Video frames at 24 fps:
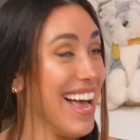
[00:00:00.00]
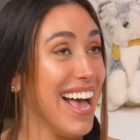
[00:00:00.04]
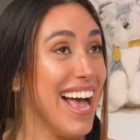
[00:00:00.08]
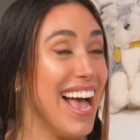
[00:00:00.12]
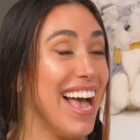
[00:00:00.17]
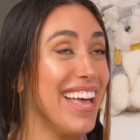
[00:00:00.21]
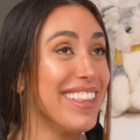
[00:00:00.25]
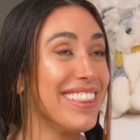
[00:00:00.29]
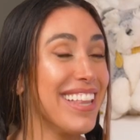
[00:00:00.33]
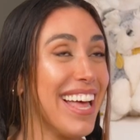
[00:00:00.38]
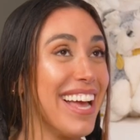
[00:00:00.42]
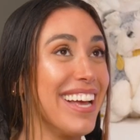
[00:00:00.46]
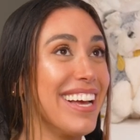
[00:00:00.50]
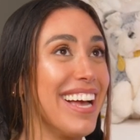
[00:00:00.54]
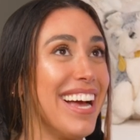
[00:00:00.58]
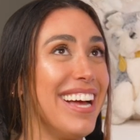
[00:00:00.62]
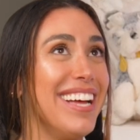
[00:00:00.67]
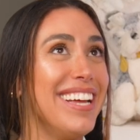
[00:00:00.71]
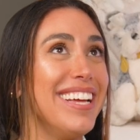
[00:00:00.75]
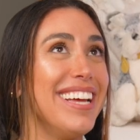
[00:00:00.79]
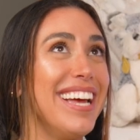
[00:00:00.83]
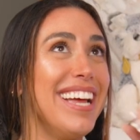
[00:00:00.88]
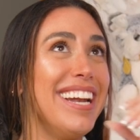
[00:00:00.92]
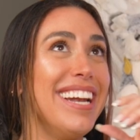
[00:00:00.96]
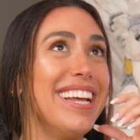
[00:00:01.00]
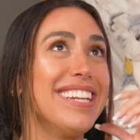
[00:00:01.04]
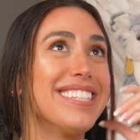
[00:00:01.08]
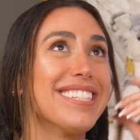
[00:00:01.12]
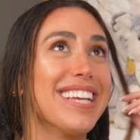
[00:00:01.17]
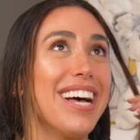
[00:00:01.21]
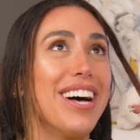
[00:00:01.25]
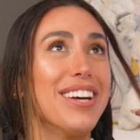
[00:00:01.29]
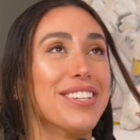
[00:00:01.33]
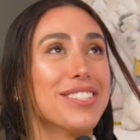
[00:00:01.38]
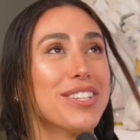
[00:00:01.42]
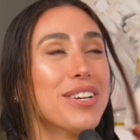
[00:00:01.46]
And like, and it's
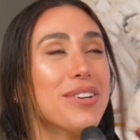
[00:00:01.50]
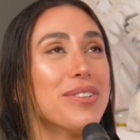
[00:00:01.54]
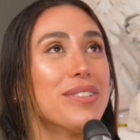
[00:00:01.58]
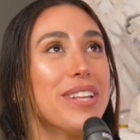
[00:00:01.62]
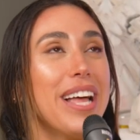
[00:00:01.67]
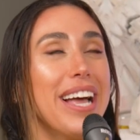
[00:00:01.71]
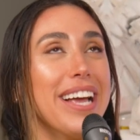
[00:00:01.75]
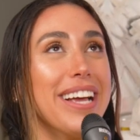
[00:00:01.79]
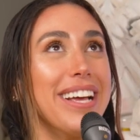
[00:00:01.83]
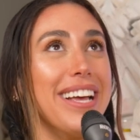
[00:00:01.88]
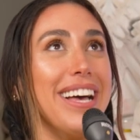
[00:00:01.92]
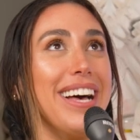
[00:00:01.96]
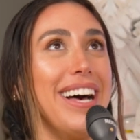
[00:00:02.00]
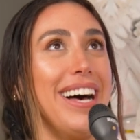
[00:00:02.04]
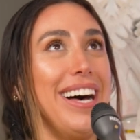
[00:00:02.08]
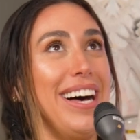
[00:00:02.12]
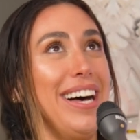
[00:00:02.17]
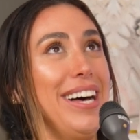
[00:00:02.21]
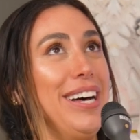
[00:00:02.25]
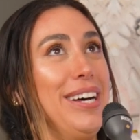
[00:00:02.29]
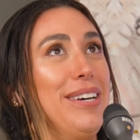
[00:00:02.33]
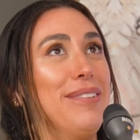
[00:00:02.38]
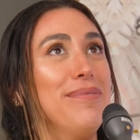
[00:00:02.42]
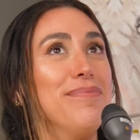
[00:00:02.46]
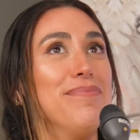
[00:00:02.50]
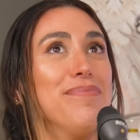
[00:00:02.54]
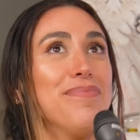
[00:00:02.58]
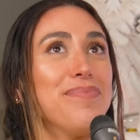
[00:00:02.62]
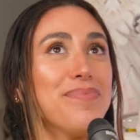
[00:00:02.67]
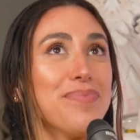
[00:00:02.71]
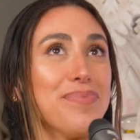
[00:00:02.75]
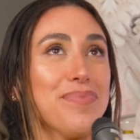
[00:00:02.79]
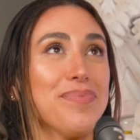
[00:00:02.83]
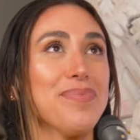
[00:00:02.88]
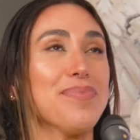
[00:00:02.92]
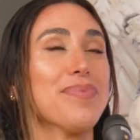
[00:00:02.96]
also like,
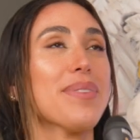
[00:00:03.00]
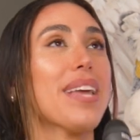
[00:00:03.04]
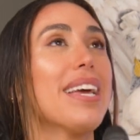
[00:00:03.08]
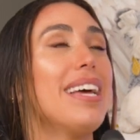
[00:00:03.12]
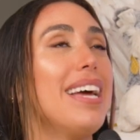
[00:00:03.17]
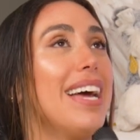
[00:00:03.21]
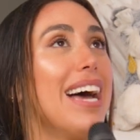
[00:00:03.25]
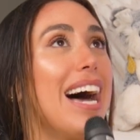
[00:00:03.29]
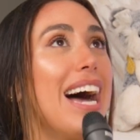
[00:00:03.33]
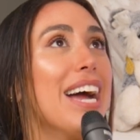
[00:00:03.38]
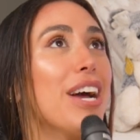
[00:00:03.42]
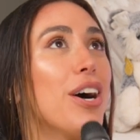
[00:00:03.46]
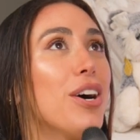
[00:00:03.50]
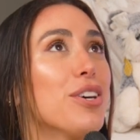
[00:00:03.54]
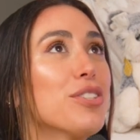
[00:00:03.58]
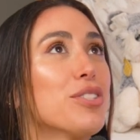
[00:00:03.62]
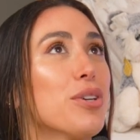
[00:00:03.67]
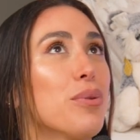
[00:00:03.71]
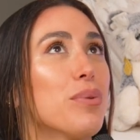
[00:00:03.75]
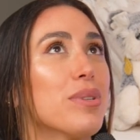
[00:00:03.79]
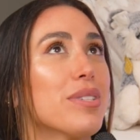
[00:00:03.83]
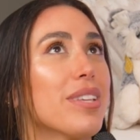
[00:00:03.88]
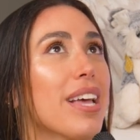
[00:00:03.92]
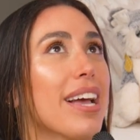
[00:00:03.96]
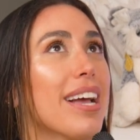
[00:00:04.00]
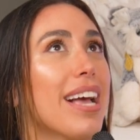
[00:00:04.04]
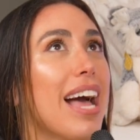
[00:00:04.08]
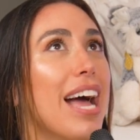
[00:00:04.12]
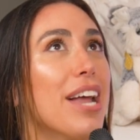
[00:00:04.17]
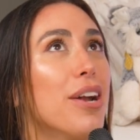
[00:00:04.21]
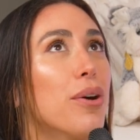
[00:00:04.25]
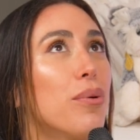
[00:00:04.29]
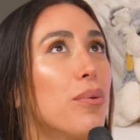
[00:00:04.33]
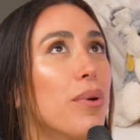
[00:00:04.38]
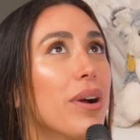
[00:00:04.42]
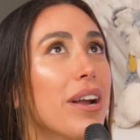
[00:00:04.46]
I also was like, I
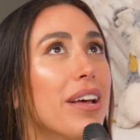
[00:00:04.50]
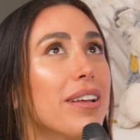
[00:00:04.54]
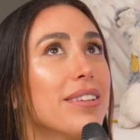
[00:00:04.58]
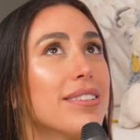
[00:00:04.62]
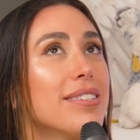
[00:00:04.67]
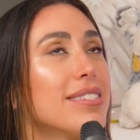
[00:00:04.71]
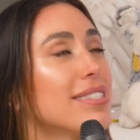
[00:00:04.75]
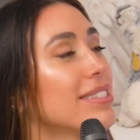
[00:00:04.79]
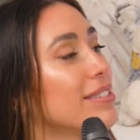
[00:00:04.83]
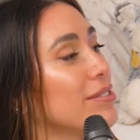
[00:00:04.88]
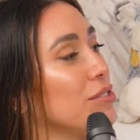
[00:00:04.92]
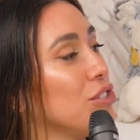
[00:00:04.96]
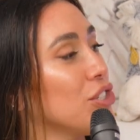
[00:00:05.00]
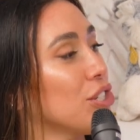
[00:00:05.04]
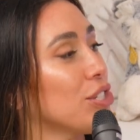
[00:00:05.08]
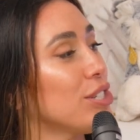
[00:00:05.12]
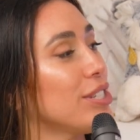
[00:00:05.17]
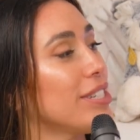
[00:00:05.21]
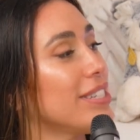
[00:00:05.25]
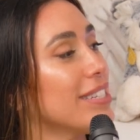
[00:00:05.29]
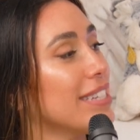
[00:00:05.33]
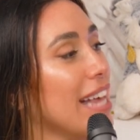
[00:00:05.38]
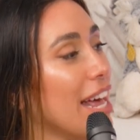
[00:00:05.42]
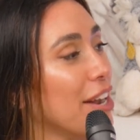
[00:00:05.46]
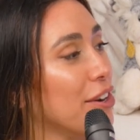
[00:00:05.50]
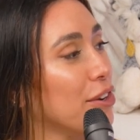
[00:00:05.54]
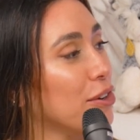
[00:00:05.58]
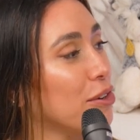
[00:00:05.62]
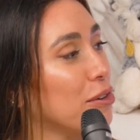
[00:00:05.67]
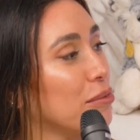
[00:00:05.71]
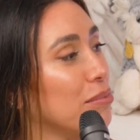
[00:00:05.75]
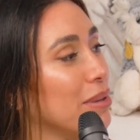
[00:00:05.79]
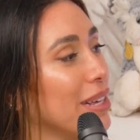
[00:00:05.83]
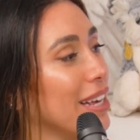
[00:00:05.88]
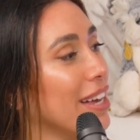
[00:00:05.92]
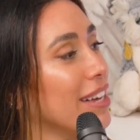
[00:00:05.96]
don't want to just
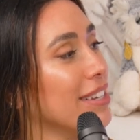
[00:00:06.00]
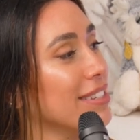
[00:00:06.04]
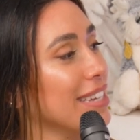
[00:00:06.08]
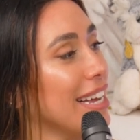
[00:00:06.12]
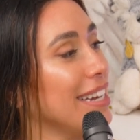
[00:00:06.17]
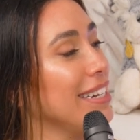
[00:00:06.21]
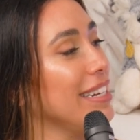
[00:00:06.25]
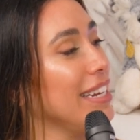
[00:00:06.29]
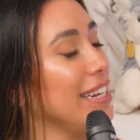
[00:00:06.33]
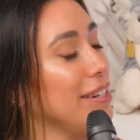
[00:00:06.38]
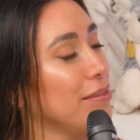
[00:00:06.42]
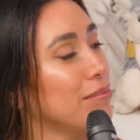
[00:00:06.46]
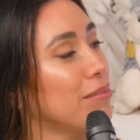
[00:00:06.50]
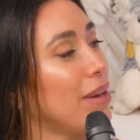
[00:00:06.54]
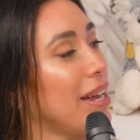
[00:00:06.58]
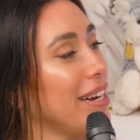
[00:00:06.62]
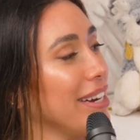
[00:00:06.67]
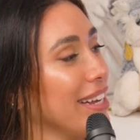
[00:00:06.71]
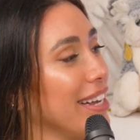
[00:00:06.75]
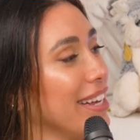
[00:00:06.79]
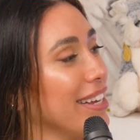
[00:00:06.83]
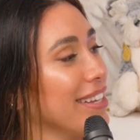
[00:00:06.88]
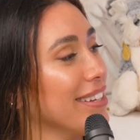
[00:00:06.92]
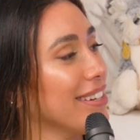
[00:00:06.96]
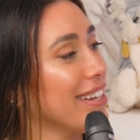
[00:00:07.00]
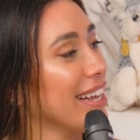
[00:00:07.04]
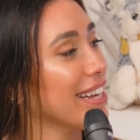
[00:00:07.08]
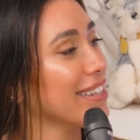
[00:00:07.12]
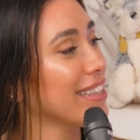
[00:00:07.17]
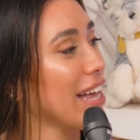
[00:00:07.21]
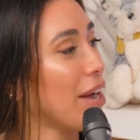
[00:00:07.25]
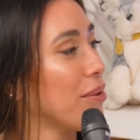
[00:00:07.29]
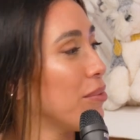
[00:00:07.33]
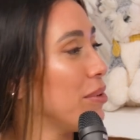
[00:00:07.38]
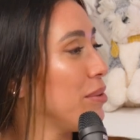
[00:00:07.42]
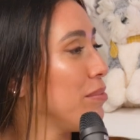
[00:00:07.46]
settle because I need money. Like
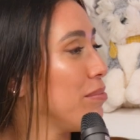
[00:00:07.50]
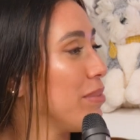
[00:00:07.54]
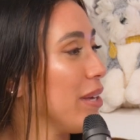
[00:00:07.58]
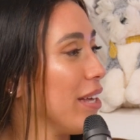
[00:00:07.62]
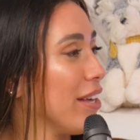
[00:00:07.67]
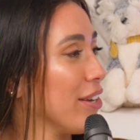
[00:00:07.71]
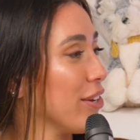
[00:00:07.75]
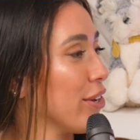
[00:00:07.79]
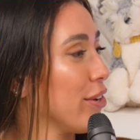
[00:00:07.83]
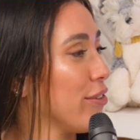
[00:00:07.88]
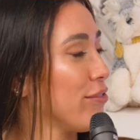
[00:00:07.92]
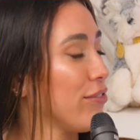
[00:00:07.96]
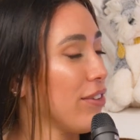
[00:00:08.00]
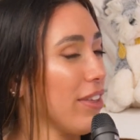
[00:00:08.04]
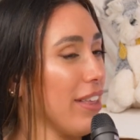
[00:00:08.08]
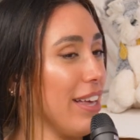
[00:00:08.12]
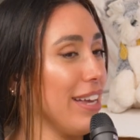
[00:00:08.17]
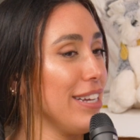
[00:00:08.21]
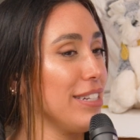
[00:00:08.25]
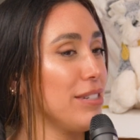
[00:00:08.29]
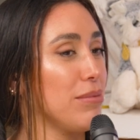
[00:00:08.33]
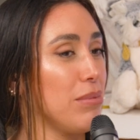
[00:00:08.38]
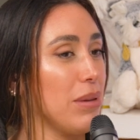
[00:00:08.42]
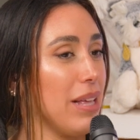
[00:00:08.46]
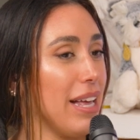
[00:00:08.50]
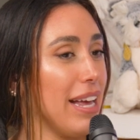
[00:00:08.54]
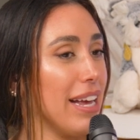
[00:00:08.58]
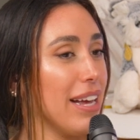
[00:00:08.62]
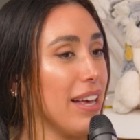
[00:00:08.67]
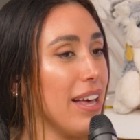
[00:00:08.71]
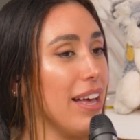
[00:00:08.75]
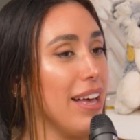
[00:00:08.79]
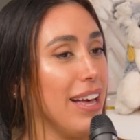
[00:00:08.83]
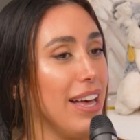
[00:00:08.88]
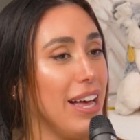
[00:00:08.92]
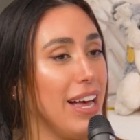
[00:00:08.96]
that wouldn't be a good feeling to be
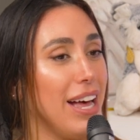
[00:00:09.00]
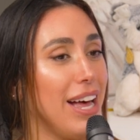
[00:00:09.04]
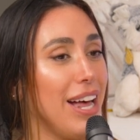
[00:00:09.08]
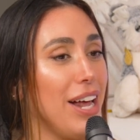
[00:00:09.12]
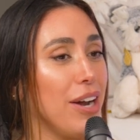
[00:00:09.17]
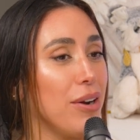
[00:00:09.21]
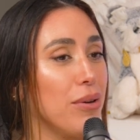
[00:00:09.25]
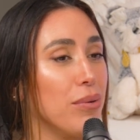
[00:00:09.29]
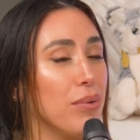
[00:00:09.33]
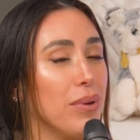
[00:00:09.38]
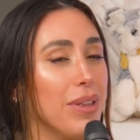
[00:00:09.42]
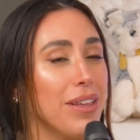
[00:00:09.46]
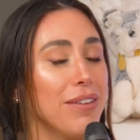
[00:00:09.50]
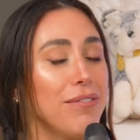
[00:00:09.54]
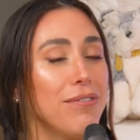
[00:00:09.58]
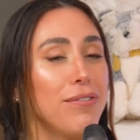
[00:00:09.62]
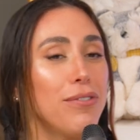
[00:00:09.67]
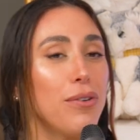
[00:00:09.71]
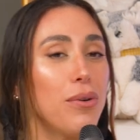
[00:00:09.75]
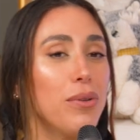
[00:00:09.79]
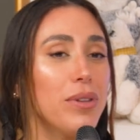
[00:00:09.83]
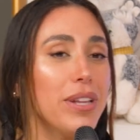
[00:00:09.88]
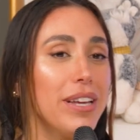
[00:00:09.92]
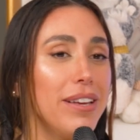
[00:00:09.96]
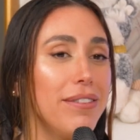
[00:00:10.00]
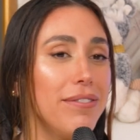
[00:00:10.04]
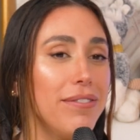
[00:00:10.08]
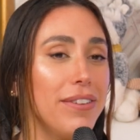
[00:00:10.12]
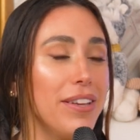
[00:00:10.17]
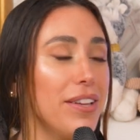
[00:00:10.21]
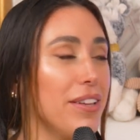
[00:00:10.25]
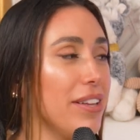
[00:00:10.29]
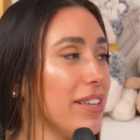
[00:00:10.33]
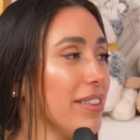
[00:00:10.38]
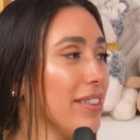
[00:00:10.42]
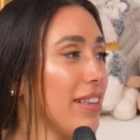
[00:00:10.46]
like, I don't really fully
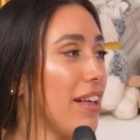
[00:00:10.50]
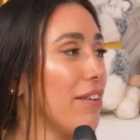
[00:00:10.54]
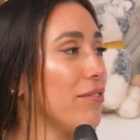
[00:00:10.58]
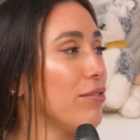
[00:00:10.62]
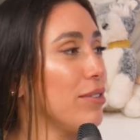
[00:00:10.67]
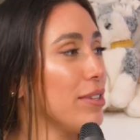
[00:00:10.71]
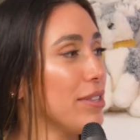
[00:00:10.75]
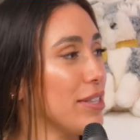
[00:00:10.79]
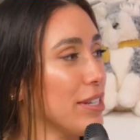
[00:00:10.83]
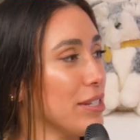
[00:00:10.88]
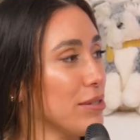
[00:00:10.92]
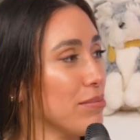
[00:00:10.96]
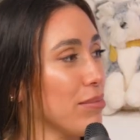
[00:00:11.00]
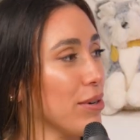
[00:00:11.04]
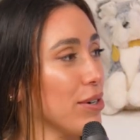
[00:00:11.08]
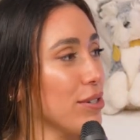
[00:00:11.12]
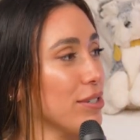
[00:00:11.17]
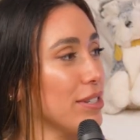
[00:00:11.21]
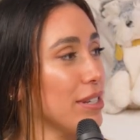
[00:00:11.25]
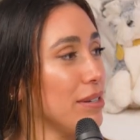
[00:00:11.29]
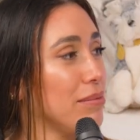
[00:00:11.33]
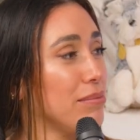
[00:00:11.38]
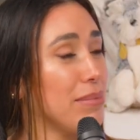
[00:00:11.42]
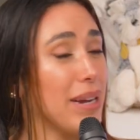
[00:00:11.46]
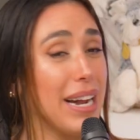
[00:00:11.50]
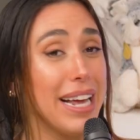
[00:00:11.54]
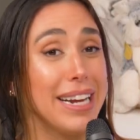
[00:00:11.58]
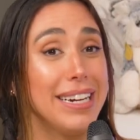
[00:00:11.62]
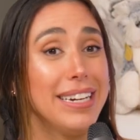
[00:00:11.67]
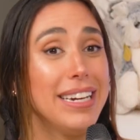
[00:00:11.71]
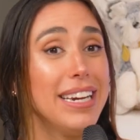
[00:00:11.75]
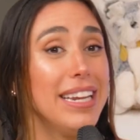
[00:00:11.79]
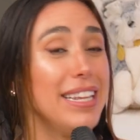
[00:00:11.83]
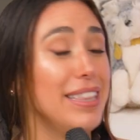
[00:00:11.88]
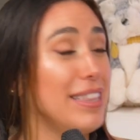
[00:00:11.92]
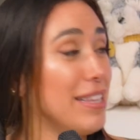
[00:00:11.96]
feel in love with this person, but I
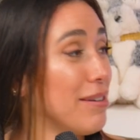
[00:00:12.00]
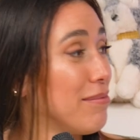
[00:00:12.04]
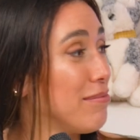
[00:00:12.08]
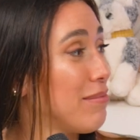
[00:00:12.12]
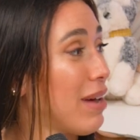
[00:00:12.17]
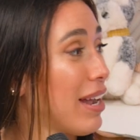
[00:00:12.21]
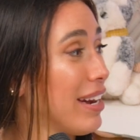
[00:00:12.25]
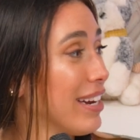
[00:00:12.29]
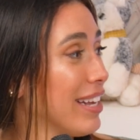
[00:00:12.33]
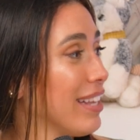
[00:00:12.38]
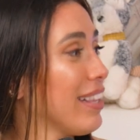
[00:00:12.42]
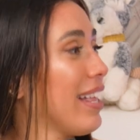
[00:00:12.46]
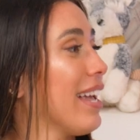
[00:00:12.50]
need the money.